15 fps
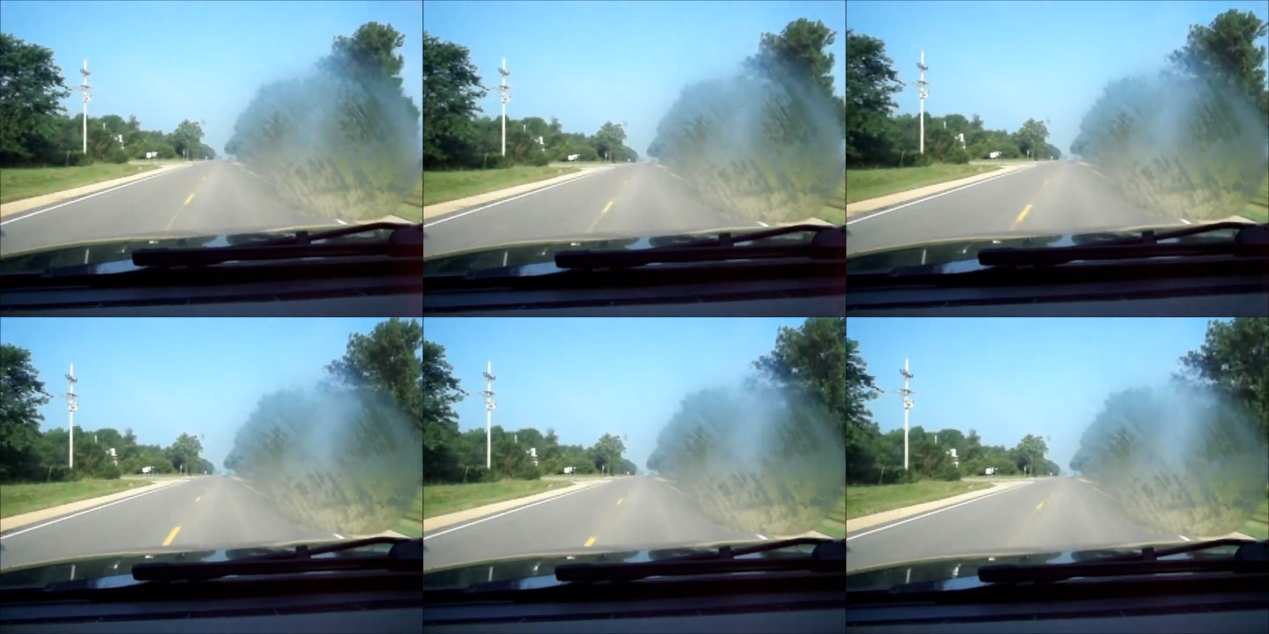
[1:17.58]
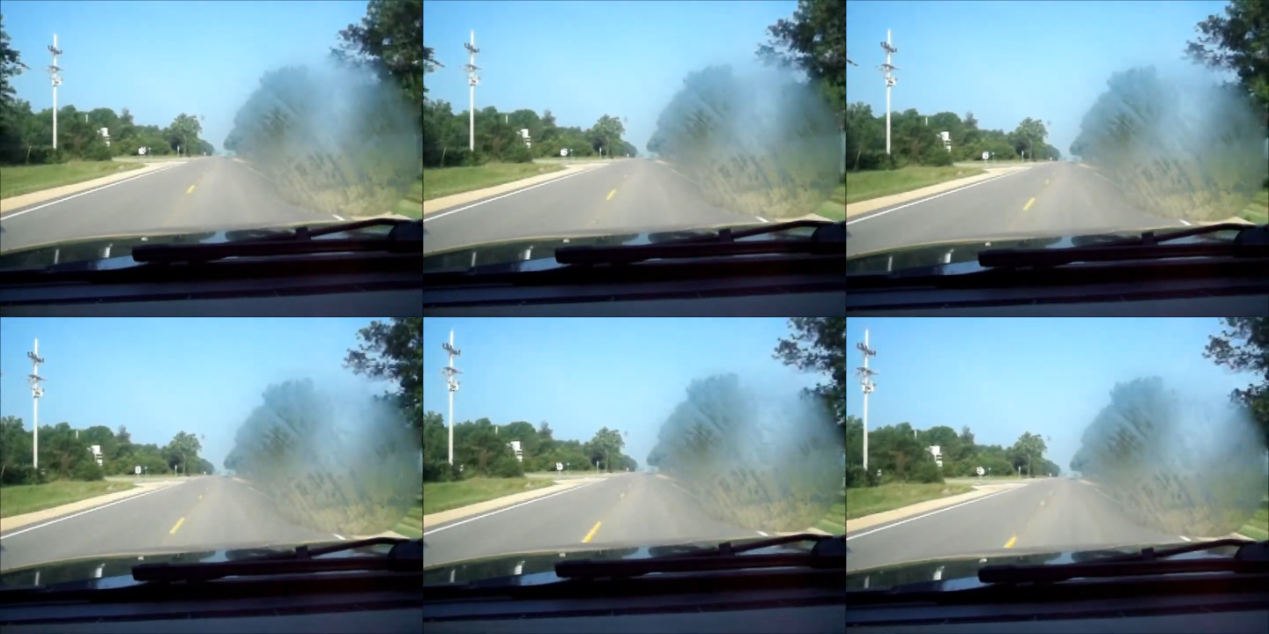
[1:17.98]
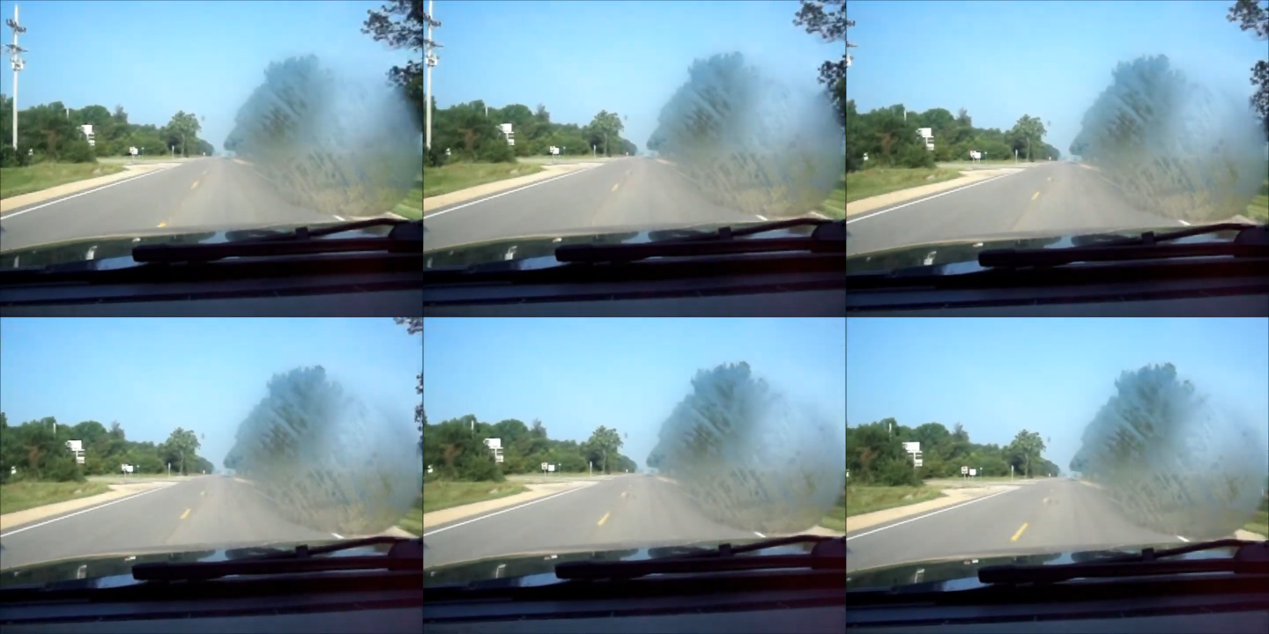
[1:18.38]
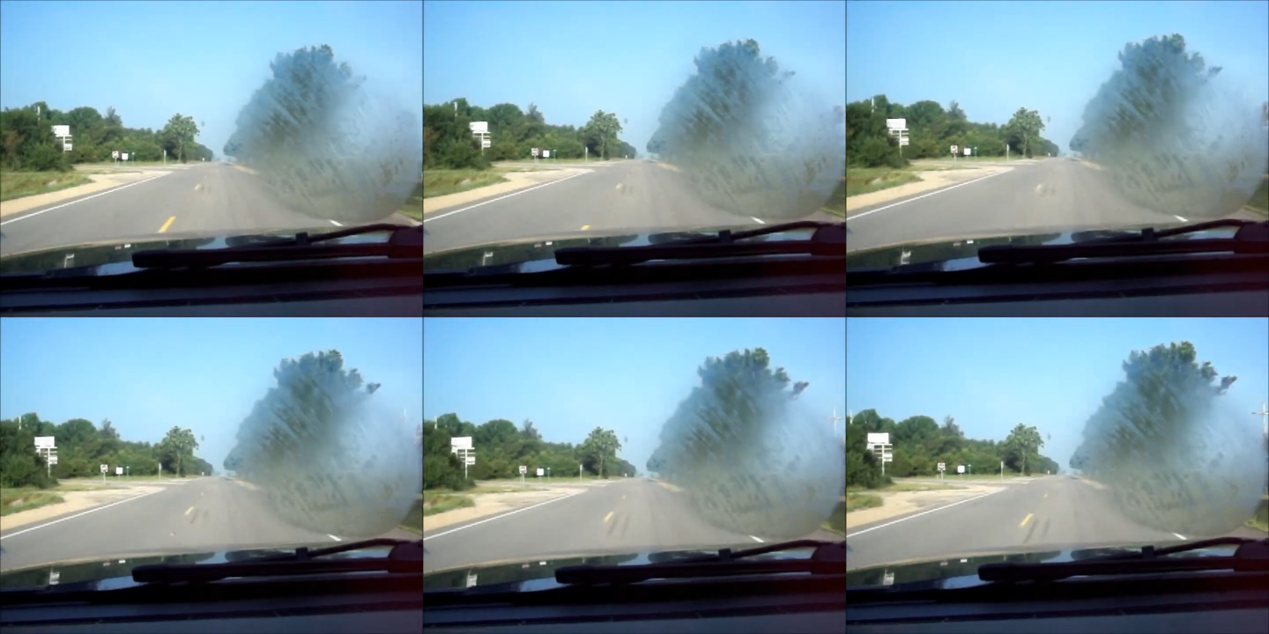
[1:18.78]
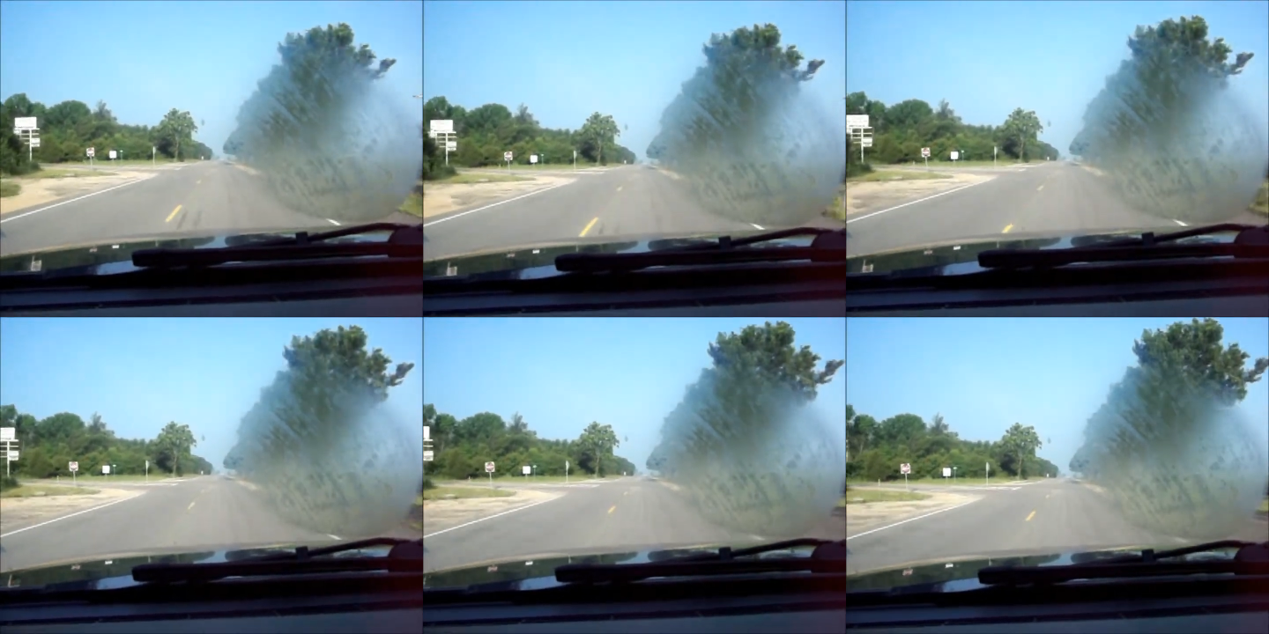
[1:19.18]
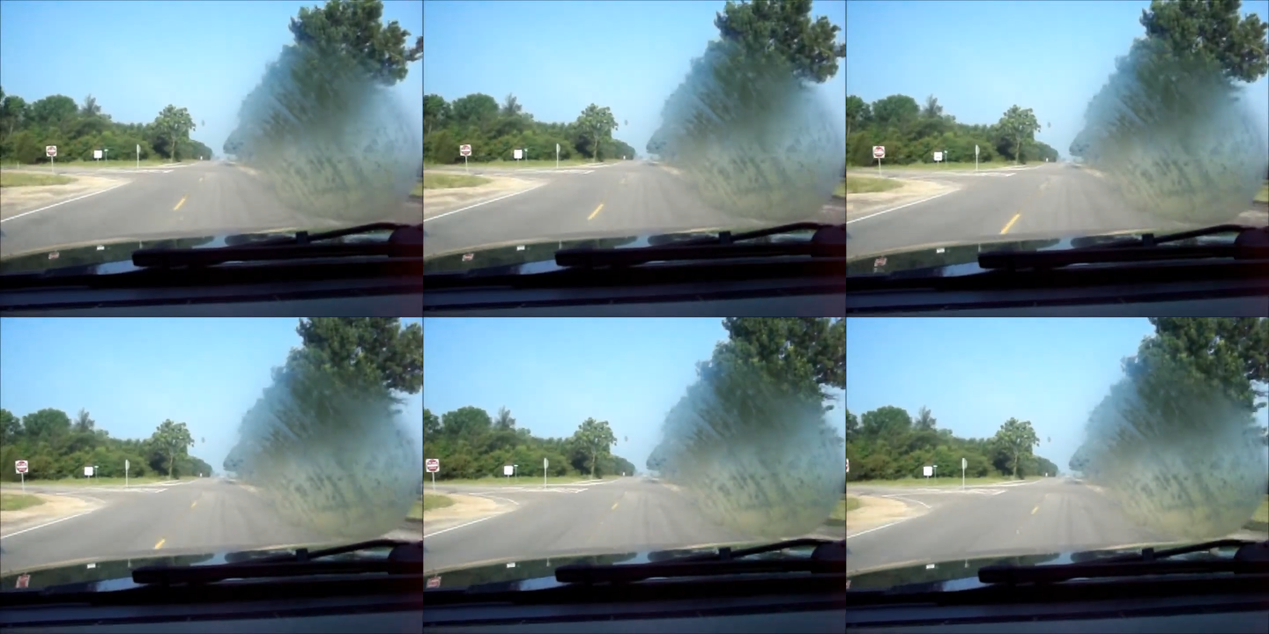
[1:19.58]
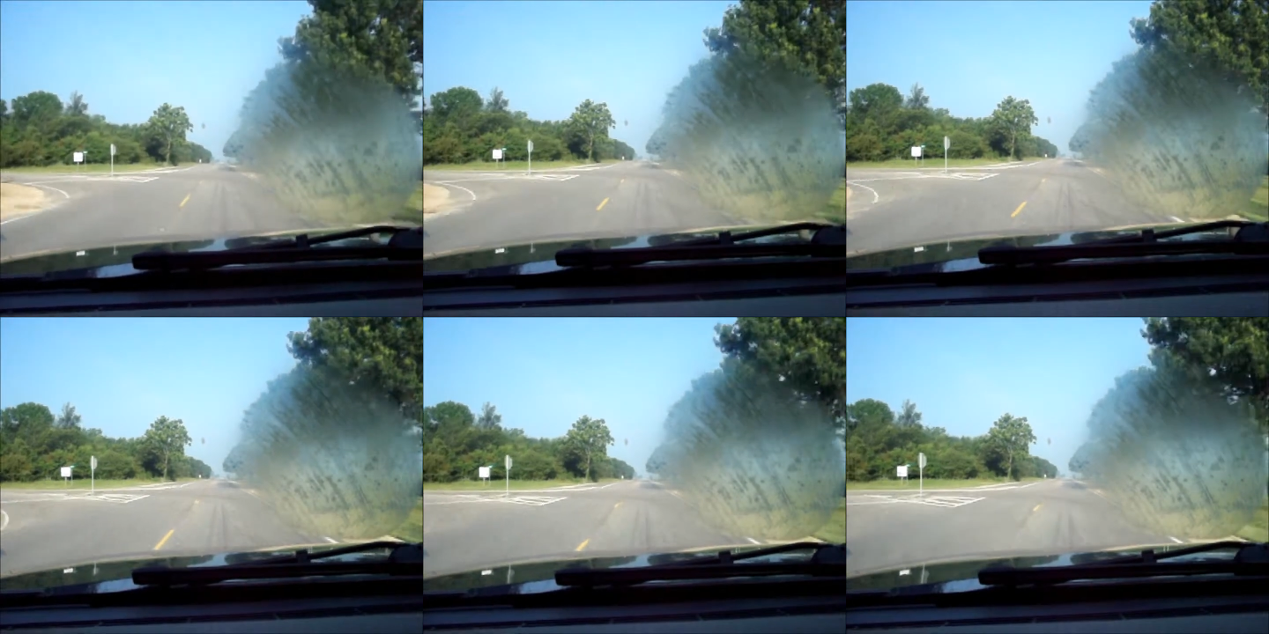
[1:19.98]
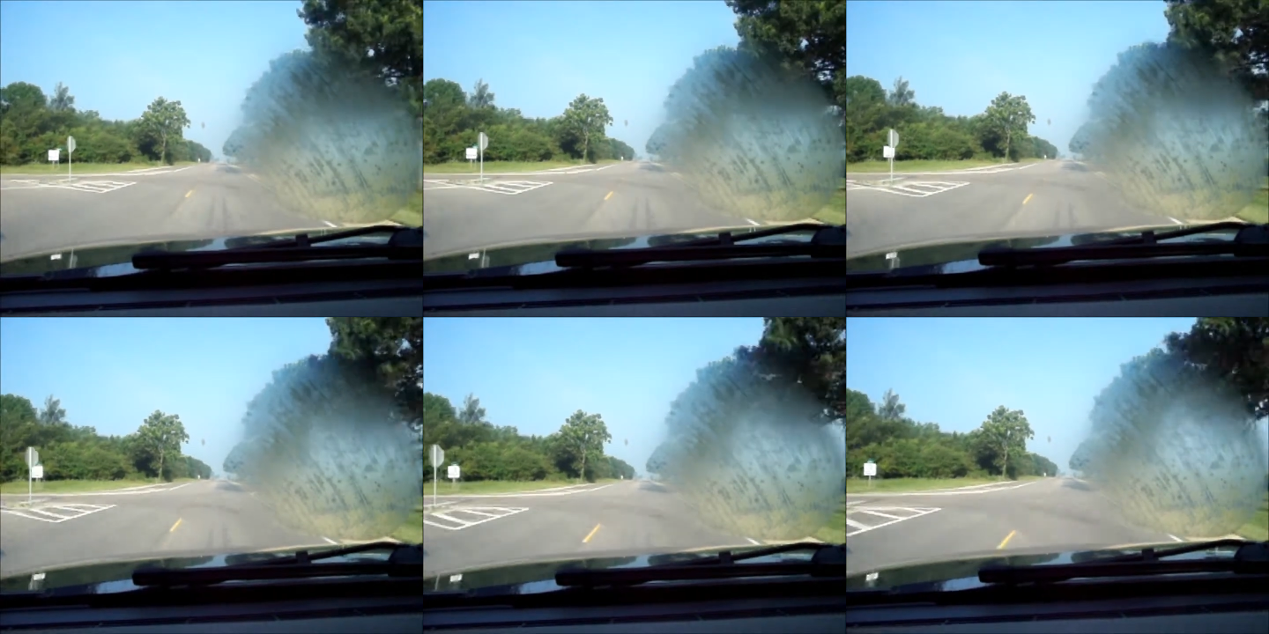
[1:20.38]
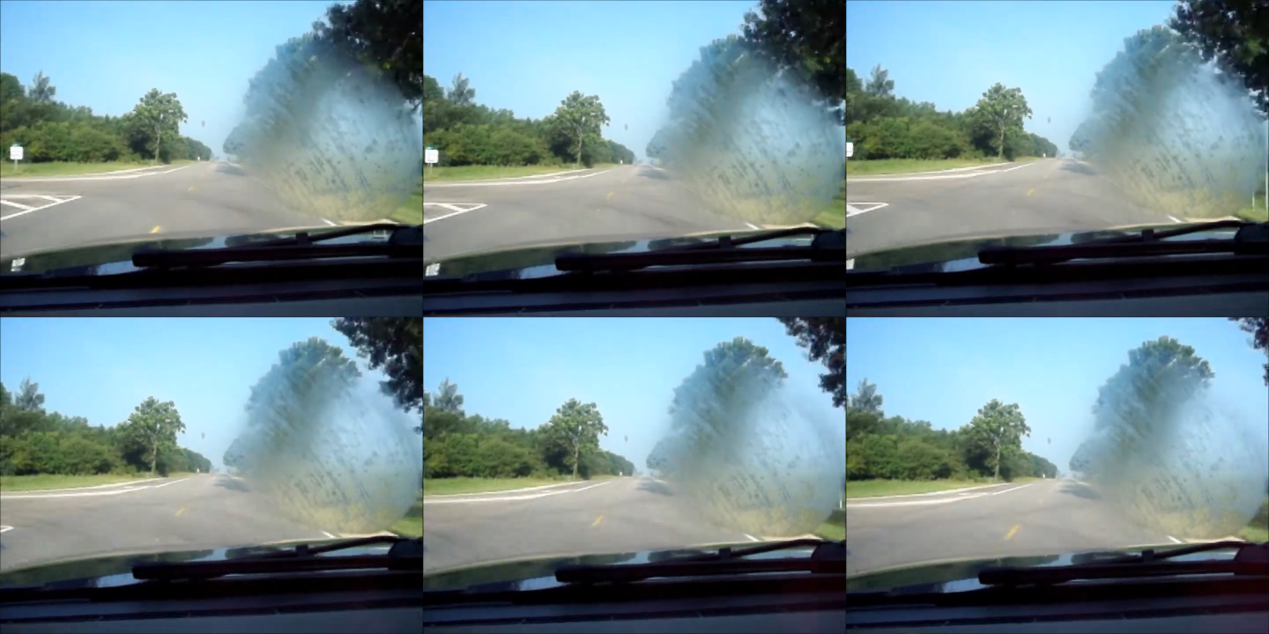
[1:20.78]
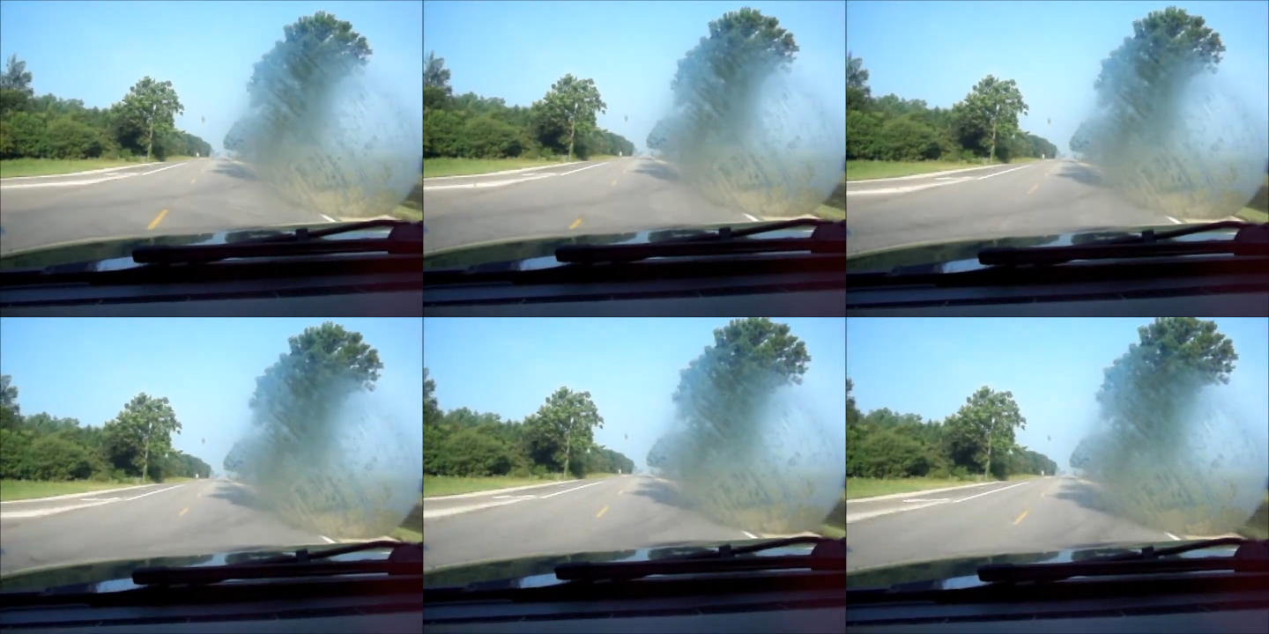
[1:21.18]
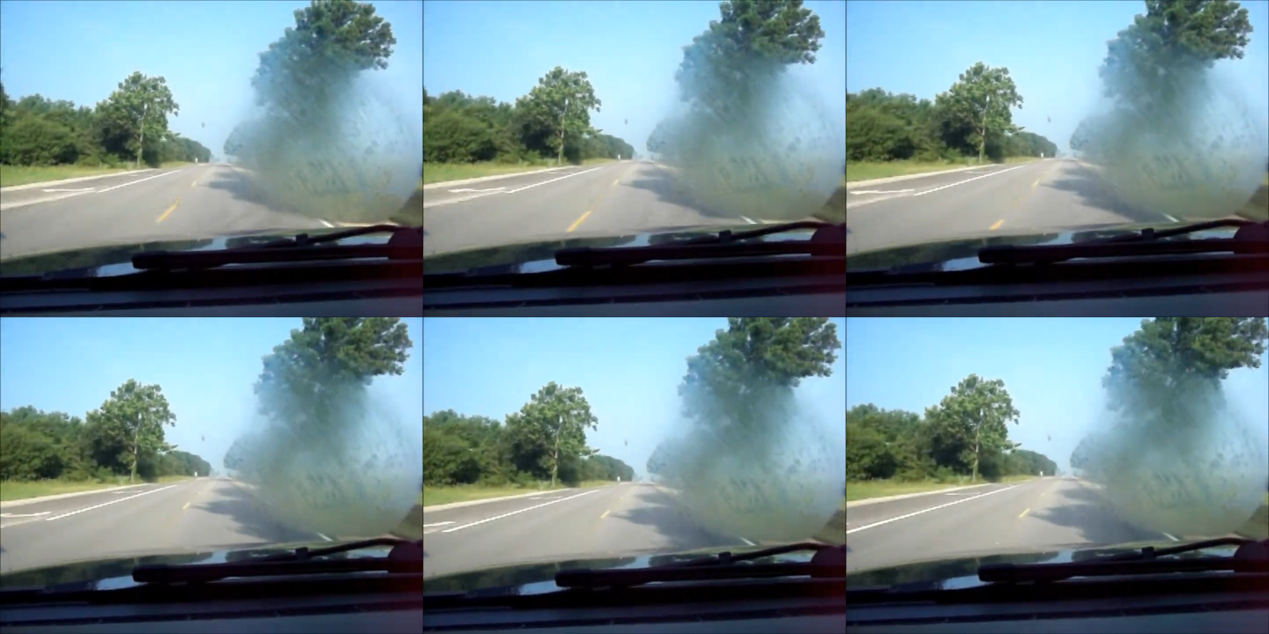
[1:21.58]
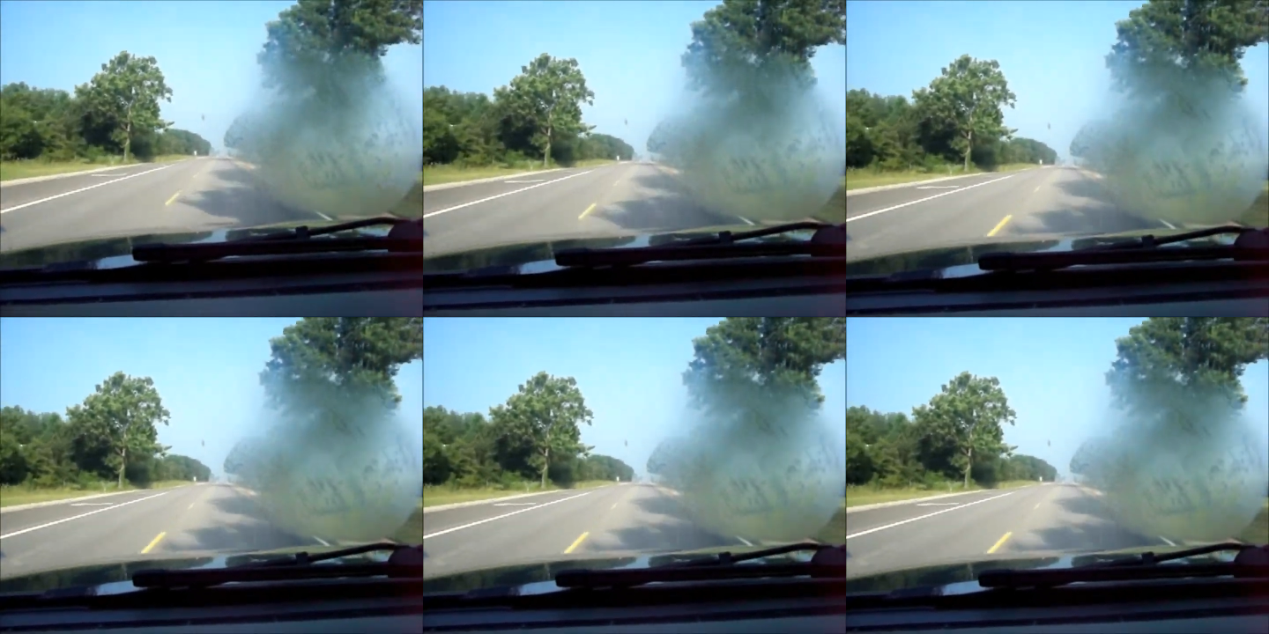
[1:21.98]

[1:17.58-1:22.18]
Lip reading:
[unreadable: no face in view]